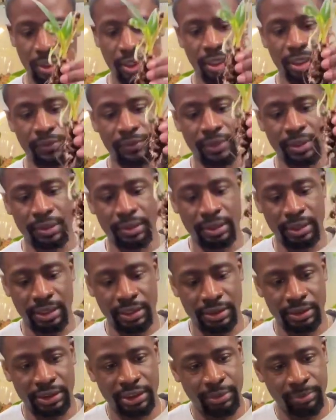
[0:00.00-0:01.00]
If you don't like
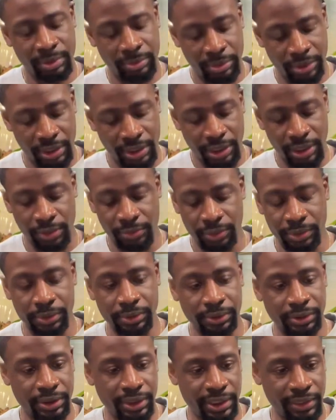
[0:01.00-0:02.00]
to see people cut their
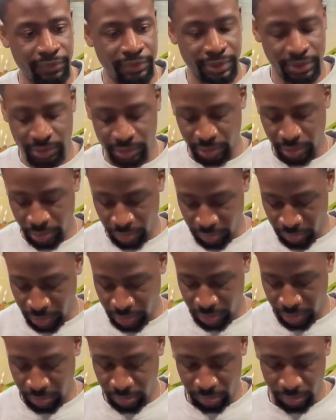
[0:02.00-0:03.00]
roots, definitely turn
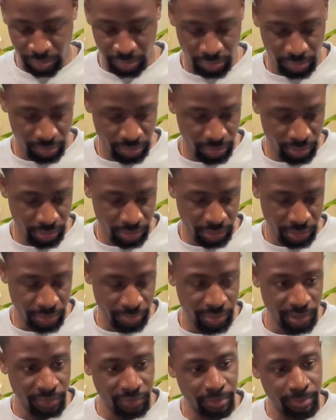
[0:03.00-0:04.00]
around, because I'm
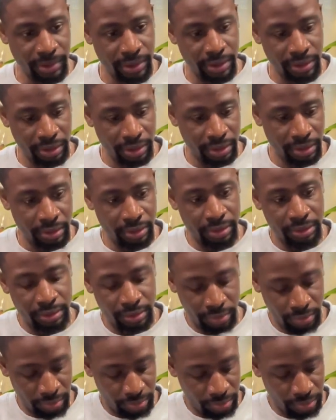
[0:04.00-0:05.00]
definitely about to cut
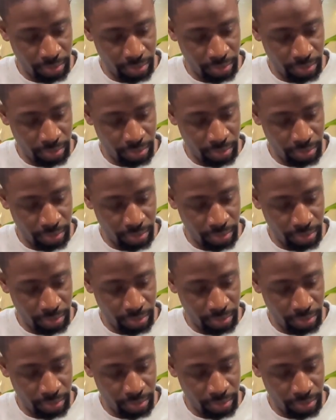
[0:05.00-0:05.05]
this.